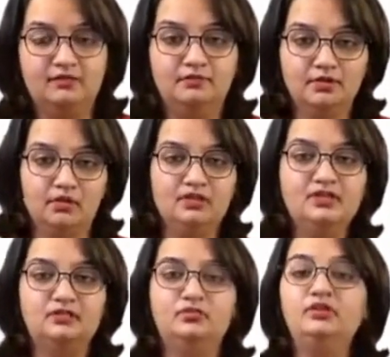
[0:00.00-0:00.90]

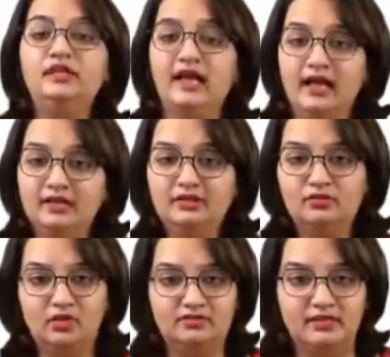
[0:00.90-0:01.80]
because only animate
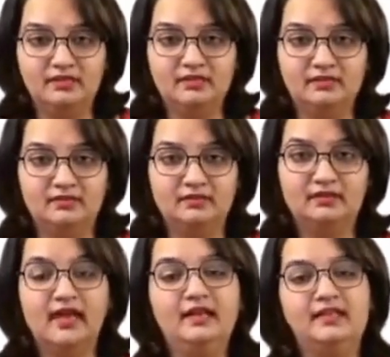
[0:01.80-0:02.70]
objects
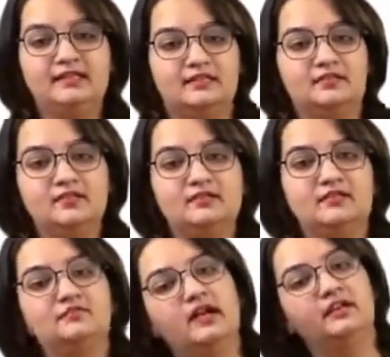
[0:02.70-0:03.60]
can exert
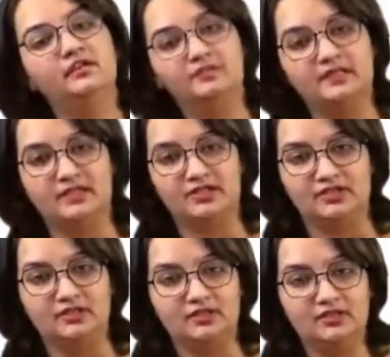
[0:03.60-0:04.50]
some kind of
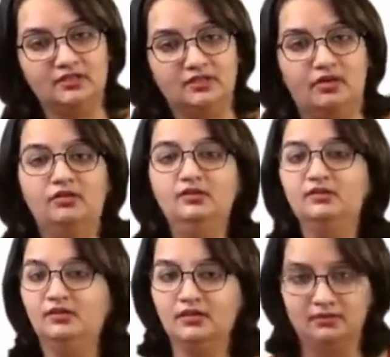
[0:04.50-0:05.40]
possession on
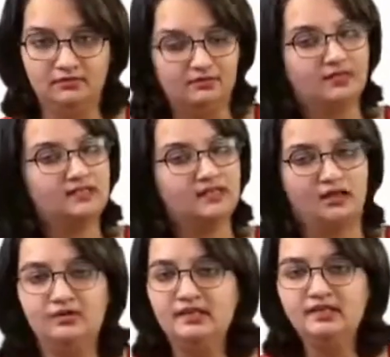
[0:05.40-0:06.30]
the
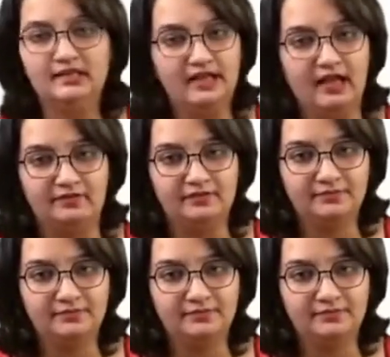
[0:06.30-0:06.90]
surroundings they have.